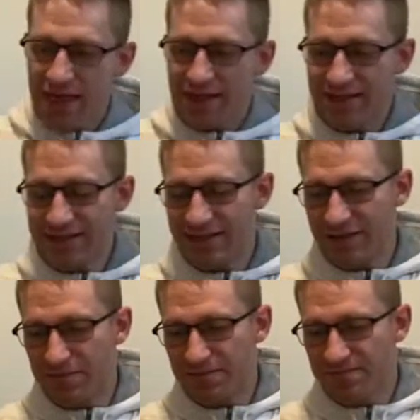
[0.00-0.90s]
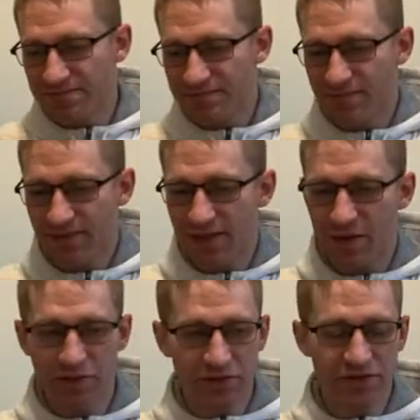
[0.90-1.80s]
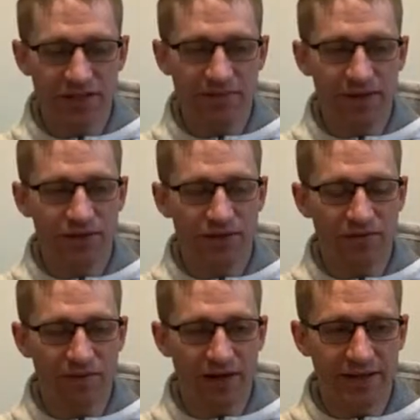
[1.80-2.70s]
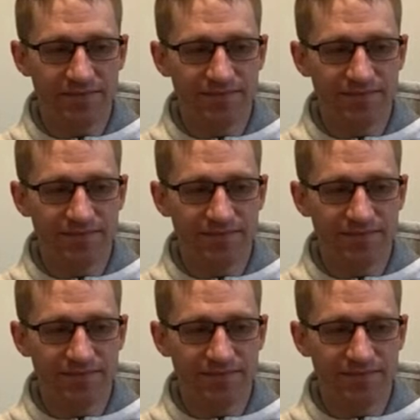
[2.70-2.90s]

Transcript: is I went to go see a mentor of mine,